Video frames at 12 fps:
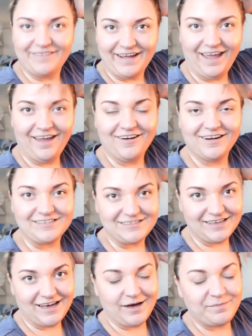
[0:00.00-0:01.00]
My hair is
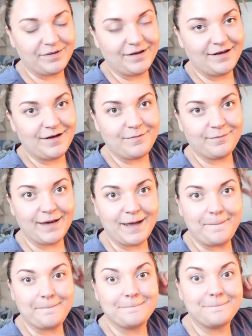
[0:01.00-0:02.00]
up,
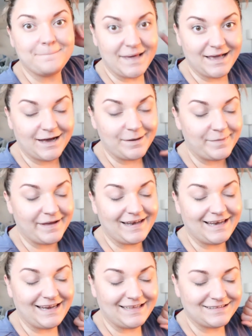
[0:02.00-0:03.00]
my makeup
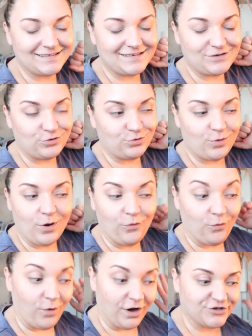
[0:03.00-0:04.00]
needs to
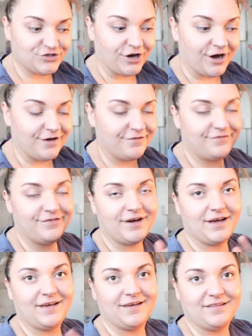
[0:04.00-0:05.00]
wash off.
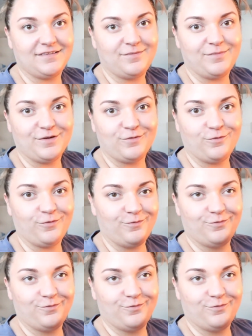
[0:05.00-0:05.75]
It's been